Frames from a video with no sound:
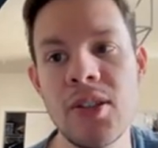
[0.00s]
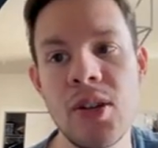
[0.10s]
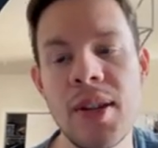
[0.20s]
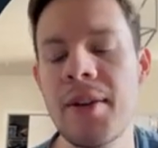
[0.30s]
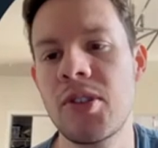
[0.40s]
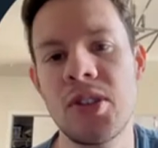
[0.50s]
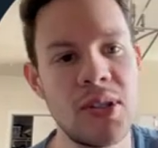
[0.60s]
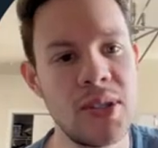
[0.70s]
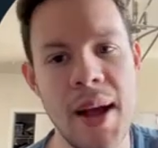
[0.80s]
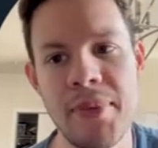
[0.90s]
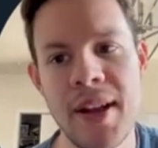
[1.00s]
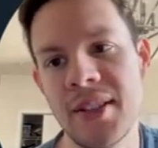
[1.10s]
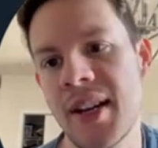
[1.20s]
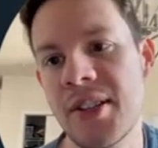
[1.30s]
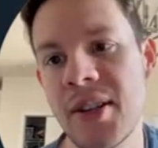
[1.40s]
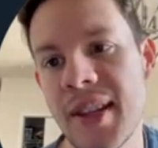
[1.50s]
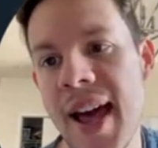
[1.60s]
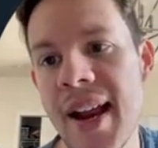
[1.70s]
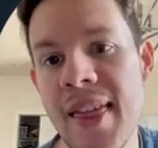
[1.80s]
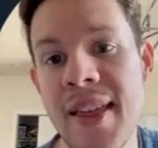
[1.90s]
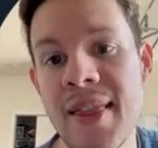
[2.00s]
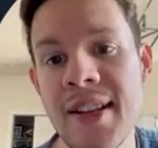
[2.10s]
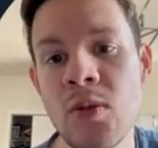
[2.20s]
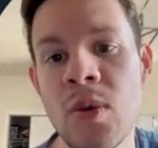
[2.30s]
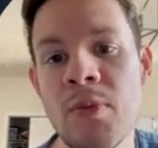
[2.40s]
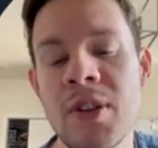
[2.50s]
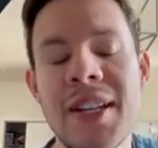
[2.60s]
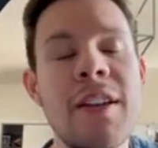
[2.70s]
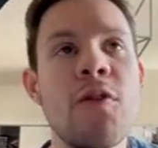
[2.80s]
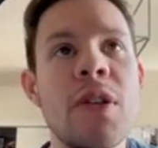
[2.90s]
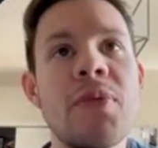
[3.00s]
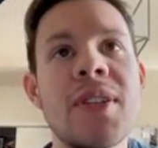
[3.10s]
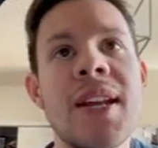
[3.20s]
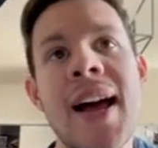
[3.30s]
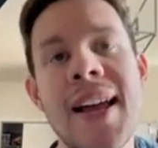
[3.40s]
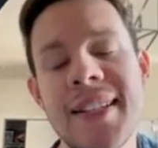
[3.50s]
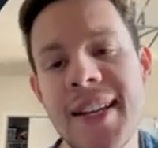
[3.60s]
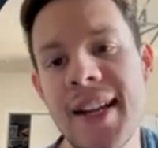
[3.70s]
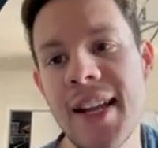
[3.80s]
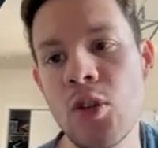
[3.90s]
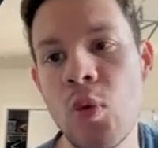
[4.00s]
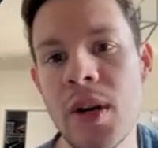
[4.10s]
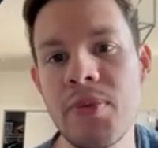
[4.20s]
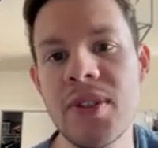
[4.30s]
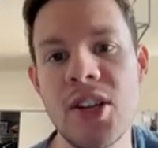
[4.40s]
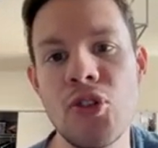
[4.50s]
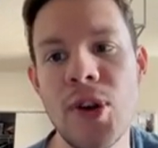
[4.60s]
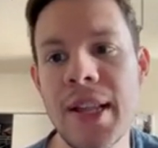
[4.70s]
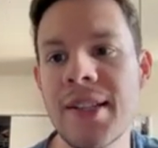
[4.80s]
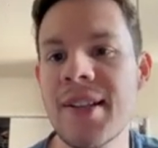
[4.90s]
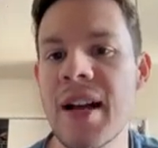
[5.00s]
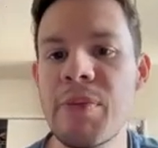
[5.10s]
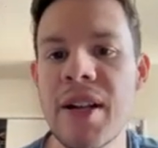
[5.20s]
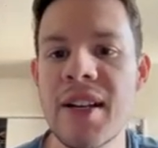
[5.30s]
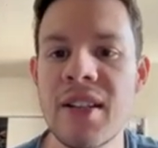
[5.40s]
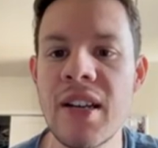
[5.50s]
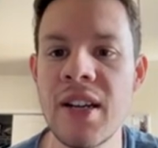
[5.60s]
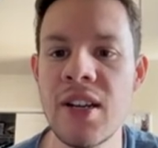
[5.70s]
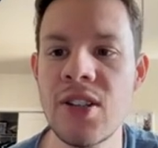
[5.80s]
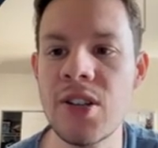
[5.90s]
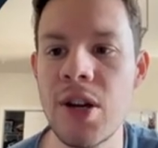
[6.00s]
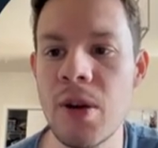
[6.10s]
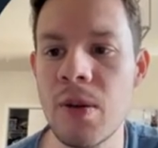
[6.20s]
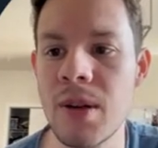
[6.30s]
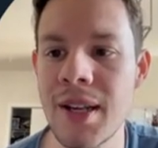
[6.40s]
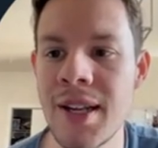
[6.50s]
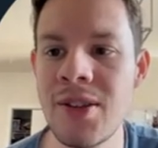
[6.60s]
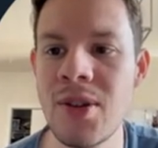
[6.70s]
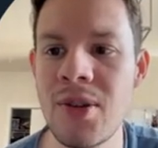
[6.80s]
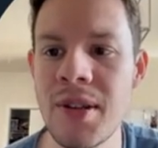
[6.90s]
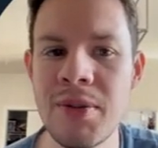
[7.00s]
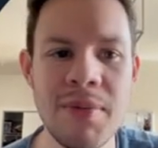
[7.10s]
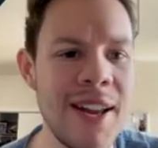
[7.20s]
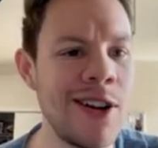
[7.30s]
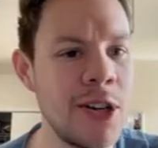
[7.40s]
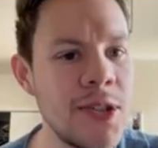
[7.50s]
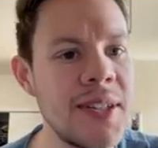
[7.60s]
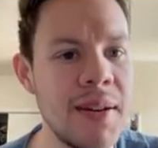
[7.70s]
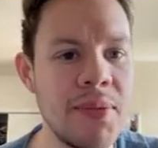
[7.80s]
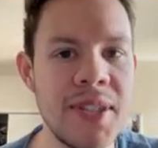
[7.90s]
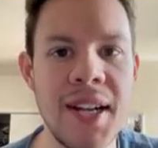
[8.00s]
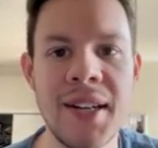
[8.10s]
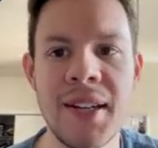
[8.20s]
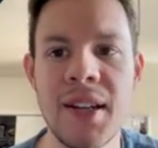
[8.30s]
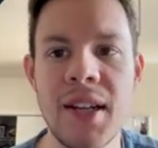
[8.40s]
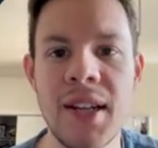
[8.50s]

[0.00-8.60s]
So that was just a stop loss, and I took that. And then this one, once it hit 40%, I set a 20% trailing stop loss. So in total, it was about 110%